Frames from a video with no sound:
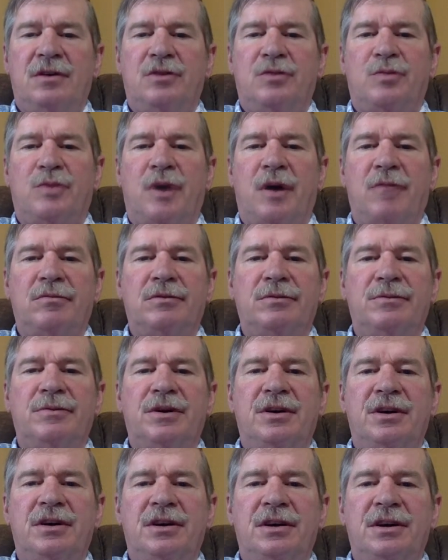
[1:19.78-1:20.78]
The
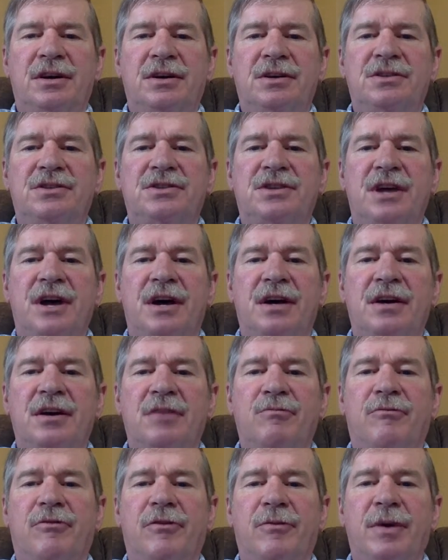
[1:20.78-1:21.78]
problem is that
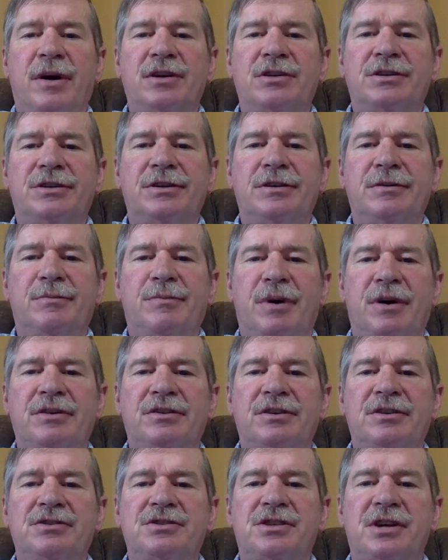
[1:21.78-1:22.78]
information
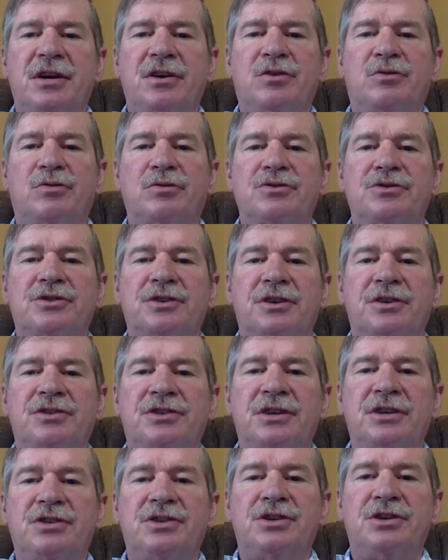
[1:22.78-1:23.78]
abundance equals
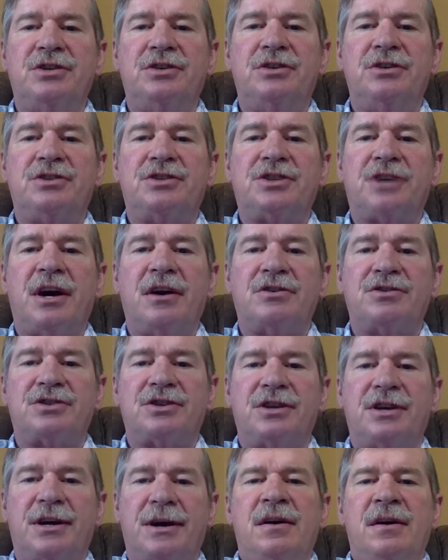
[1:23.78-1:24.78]
attention
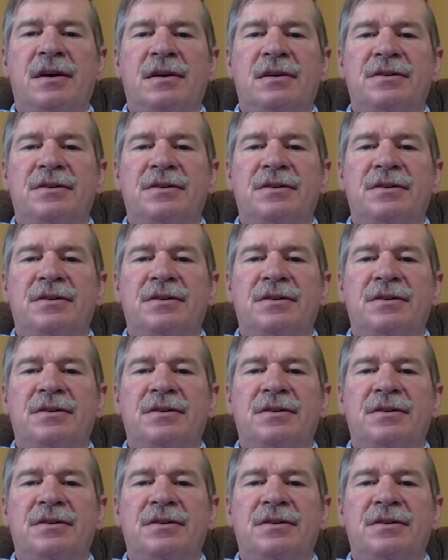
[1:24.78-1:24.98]
scarcity.